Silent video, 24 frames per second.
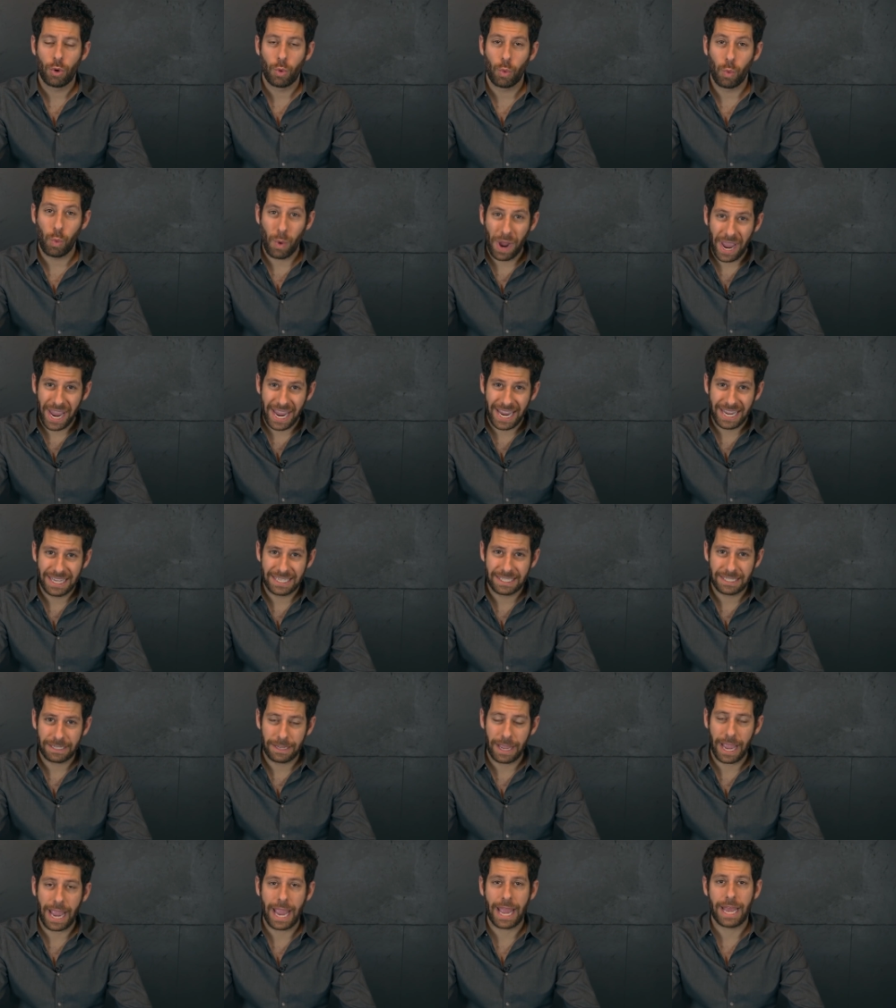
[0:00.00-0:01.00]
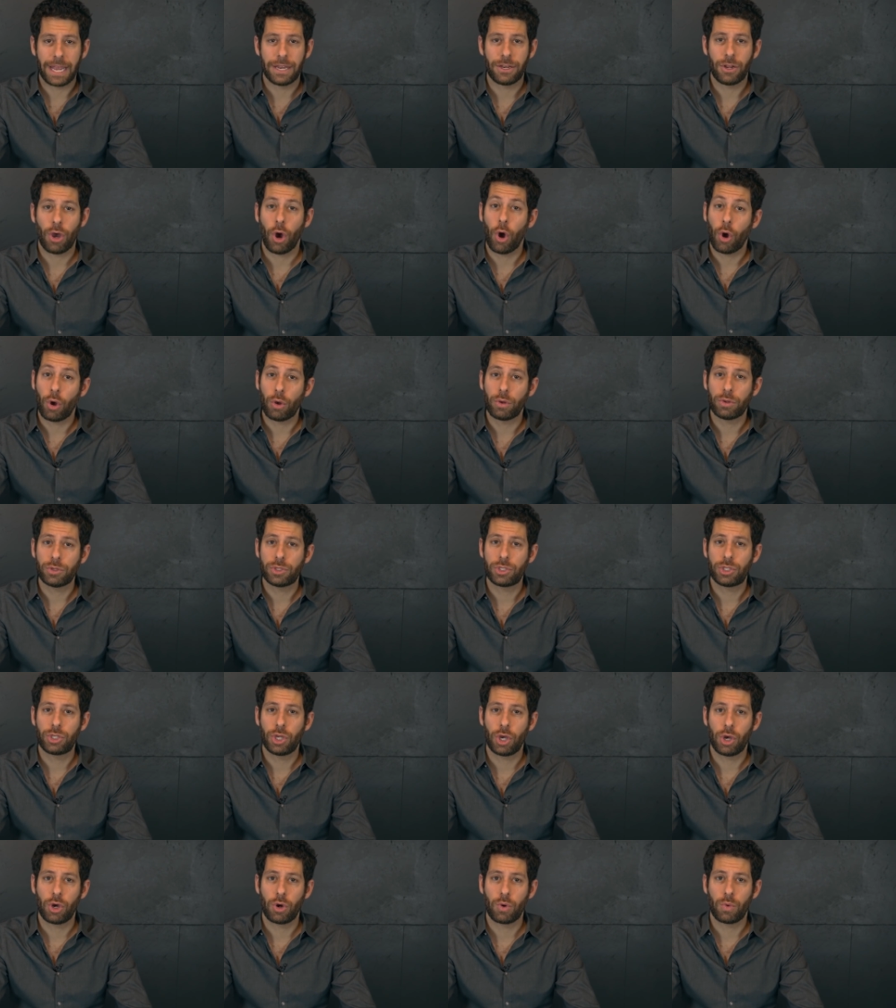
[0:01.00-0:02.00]
ways and
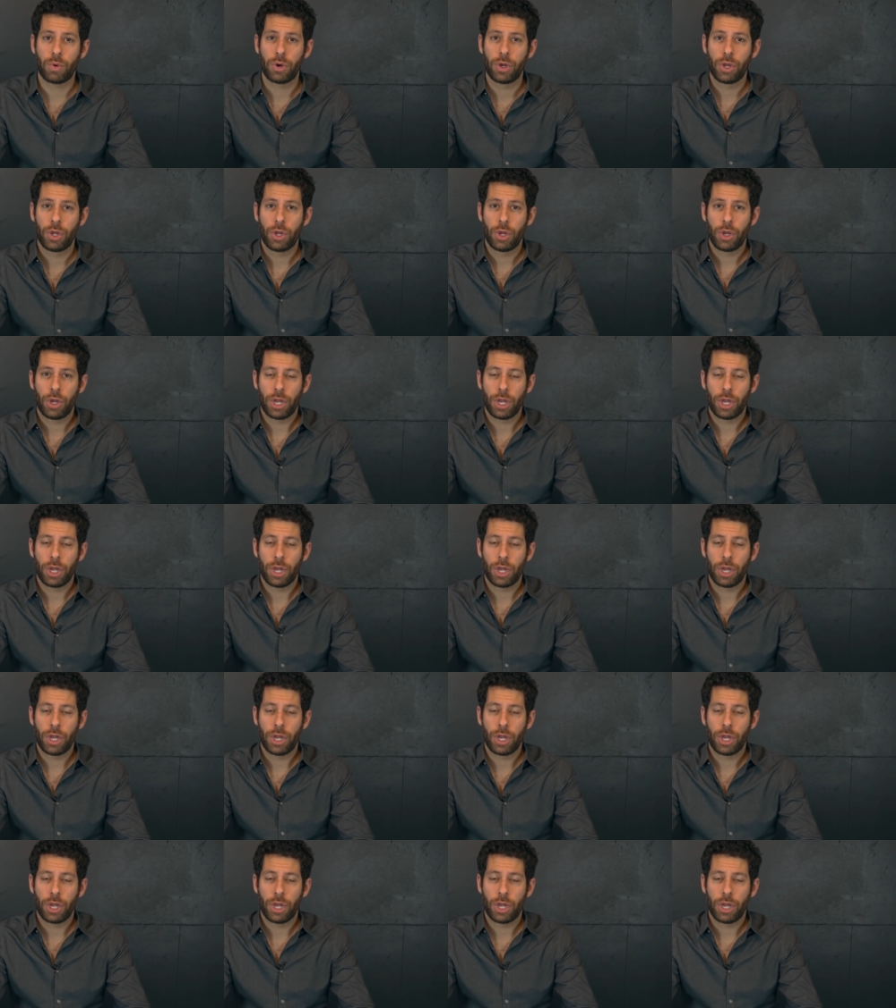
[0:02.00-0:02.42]
also